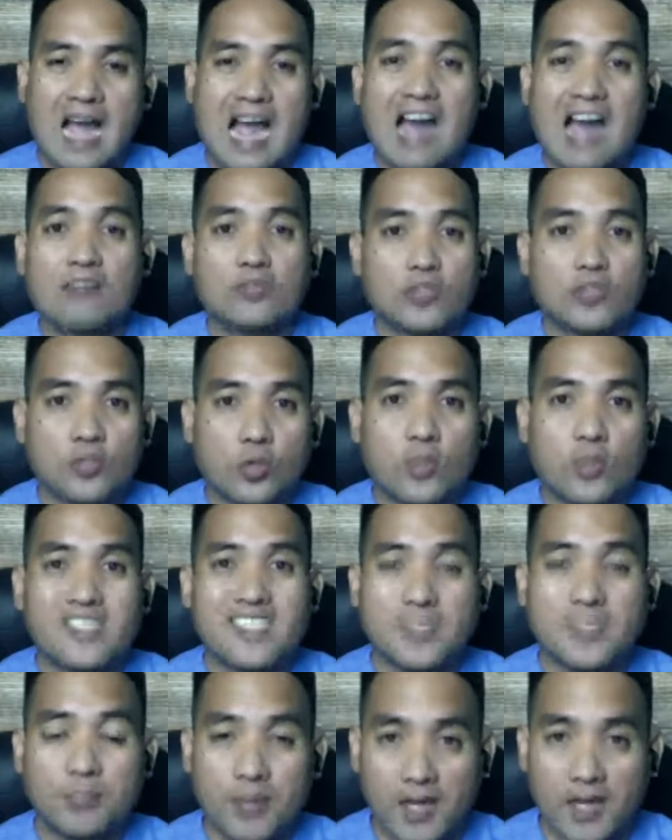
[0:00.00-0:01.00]
outsource
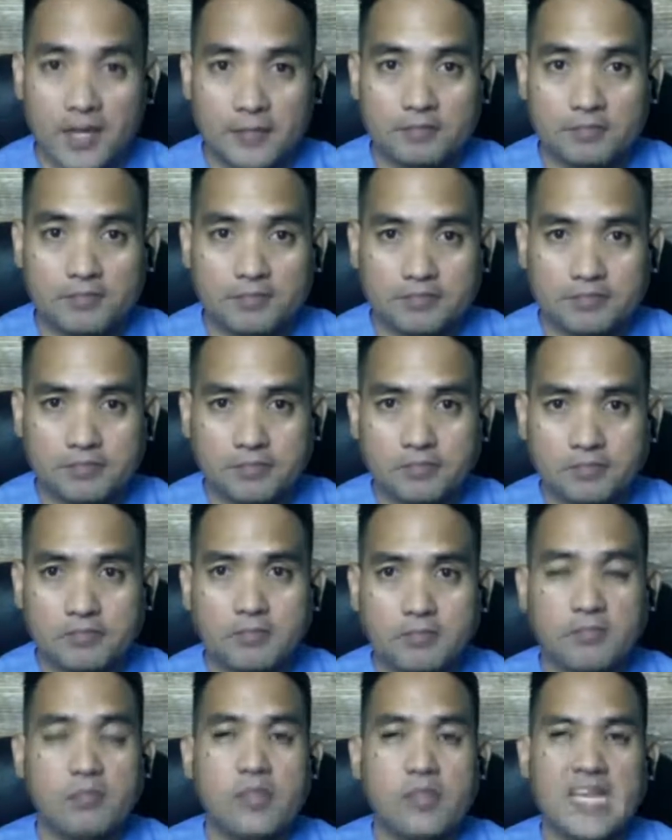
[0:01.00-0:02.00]
the billing.
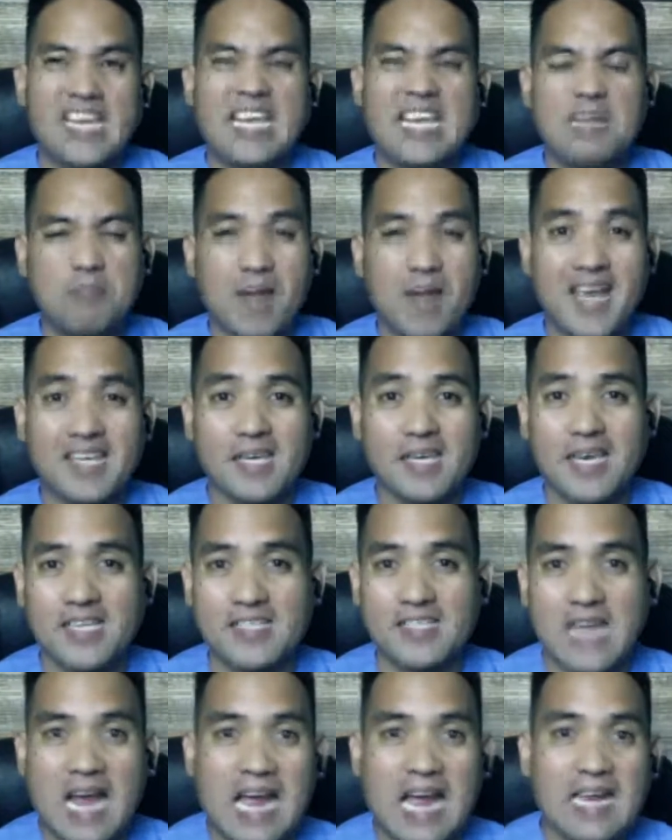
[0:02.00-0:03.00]
In my
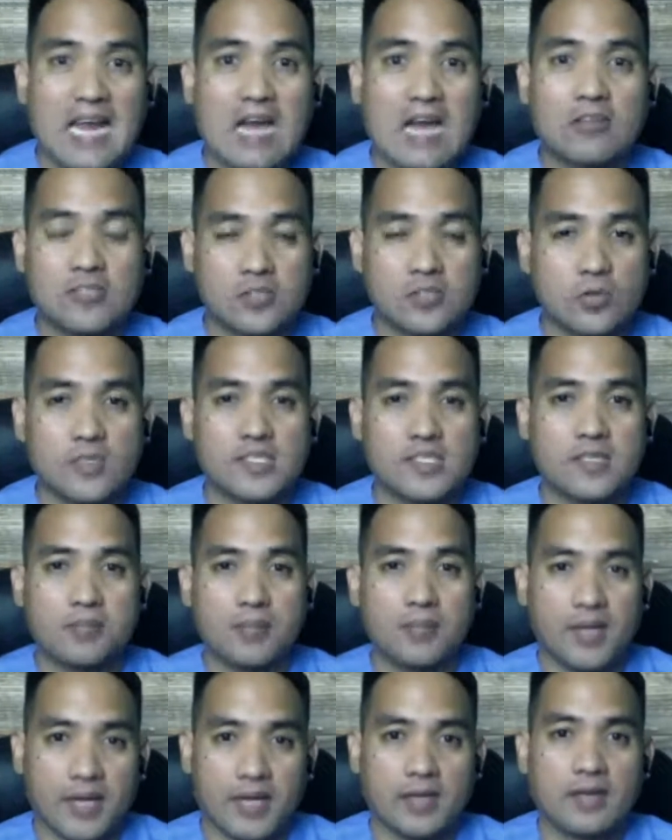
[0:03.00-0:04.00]
case, I outsource the
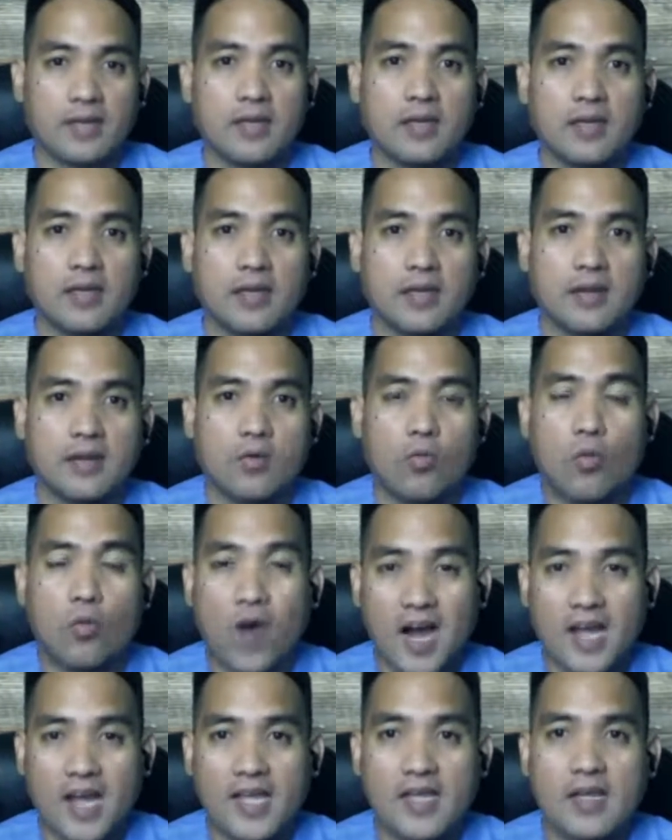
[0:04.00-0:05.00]
billing.
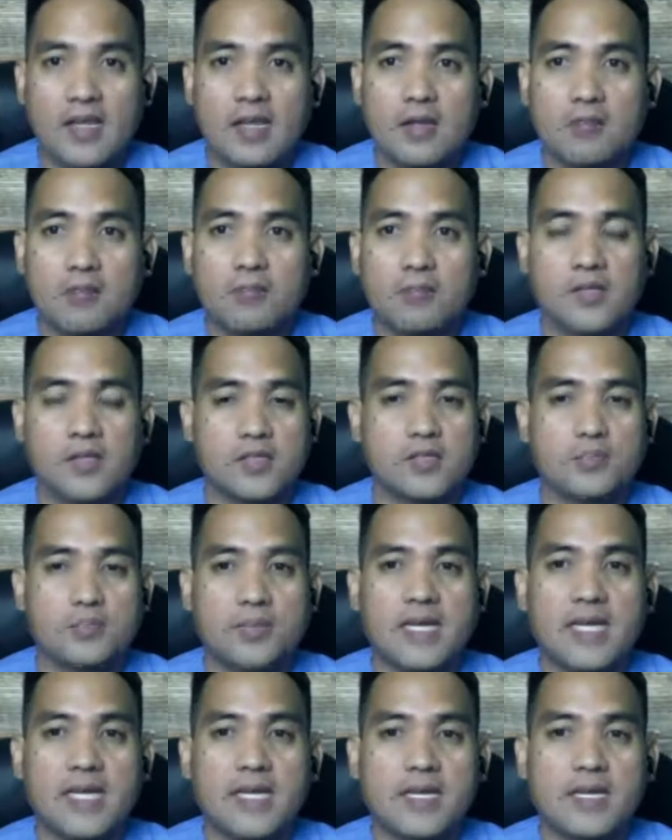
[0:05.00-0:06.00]
Why? Because
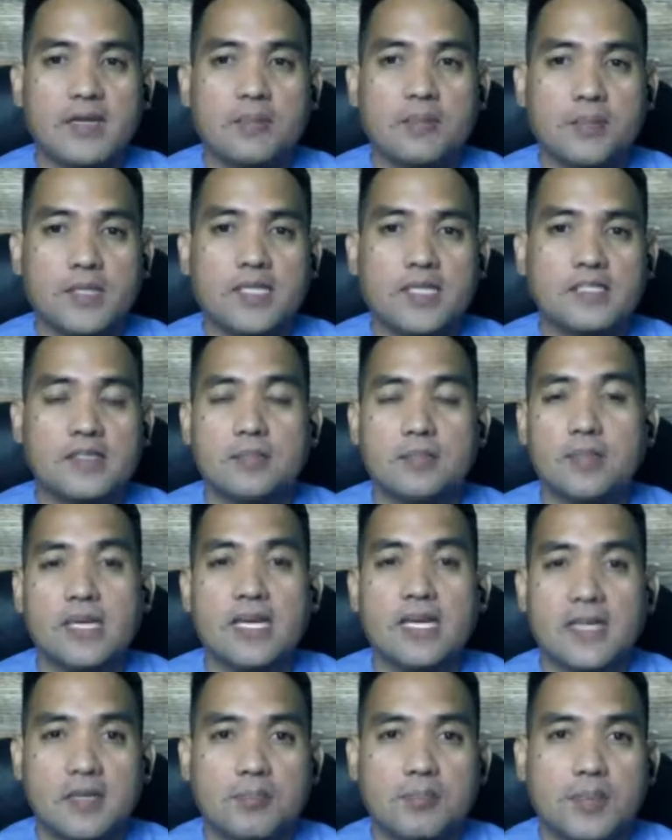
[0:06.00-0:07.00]
the
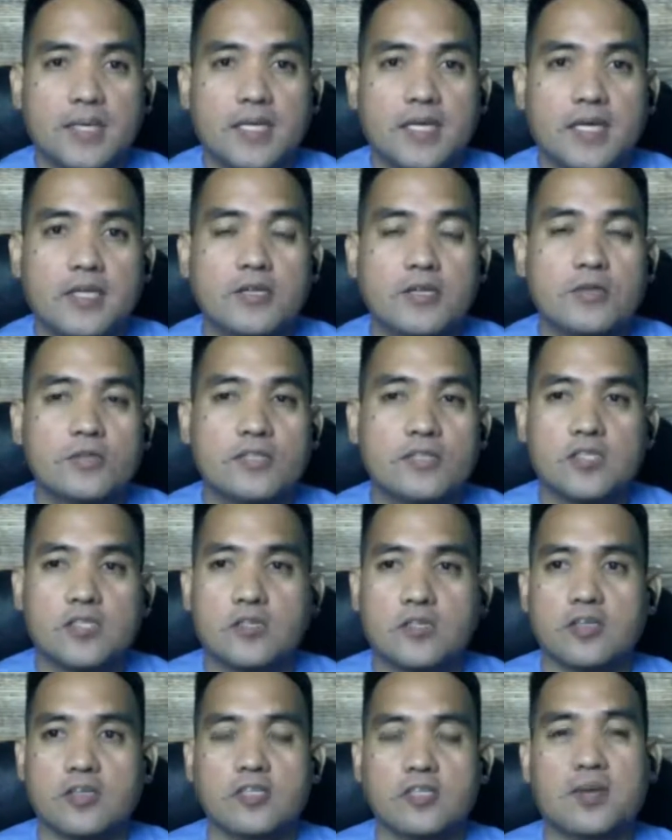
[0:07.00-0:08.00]
billing company I use, they
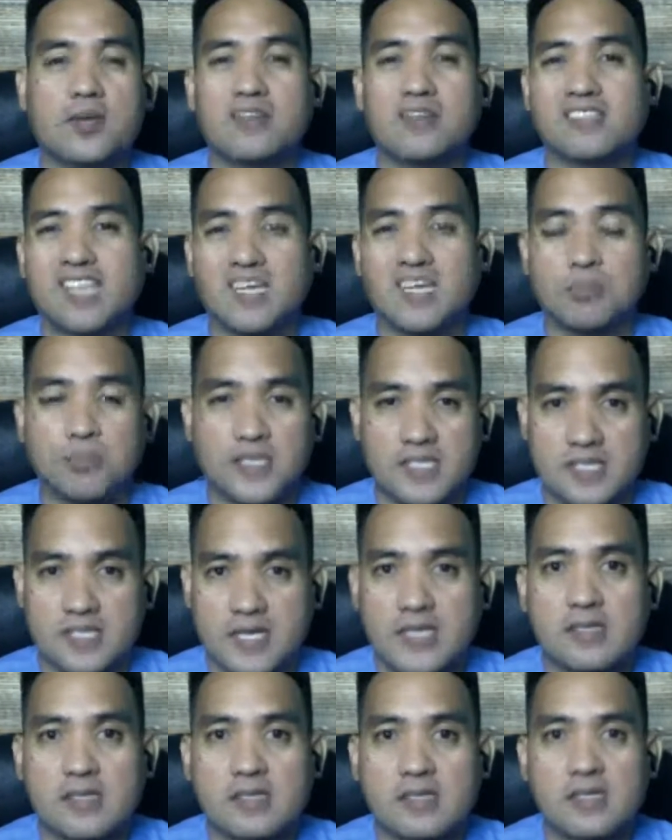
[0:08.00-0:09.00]
charge about
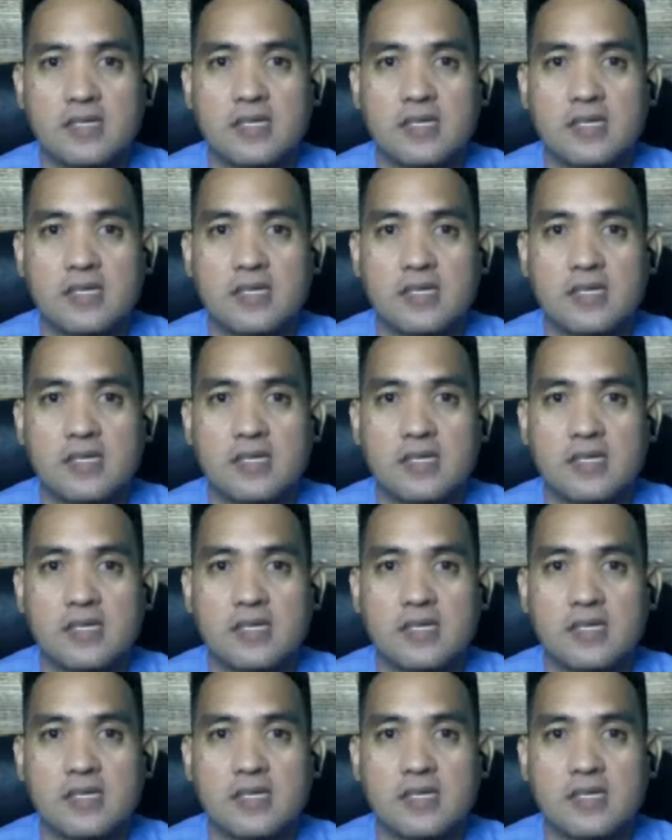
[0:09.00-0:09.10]
10%.